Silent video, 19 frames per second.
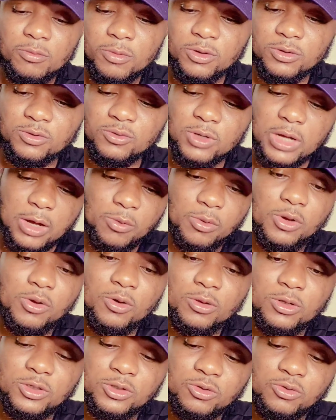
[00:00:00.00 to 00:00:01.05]
but we
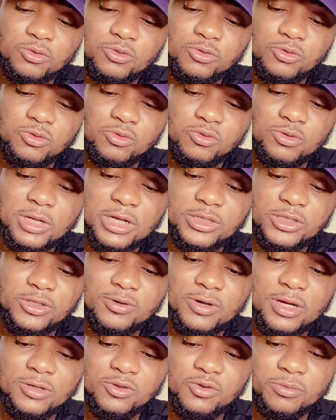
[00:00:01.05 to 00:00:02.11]
always know
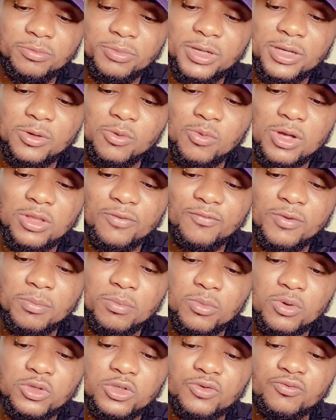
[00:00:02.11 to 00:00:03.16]
Nigerians to be one of the
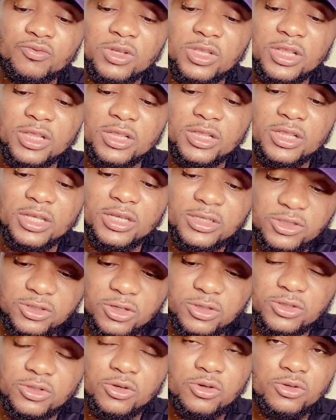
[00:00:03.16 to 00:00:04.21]
most
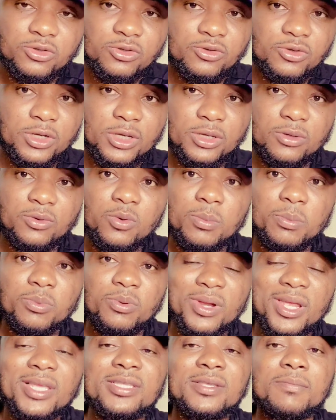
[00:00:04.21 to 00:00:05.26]
religious country who
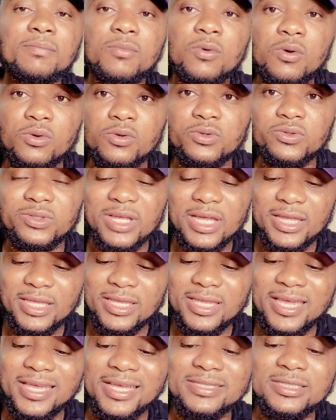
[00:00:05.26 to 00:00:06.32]
pray the most, and
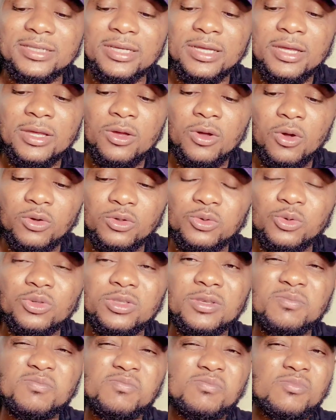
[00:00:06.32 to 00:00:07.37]
yet also
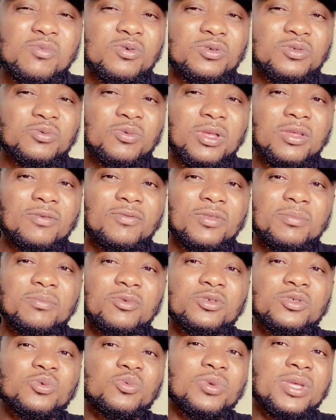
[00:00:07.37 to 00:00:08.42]
one of the
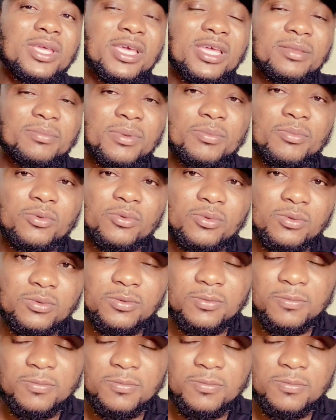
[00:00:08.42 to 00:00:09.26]
most wicked people,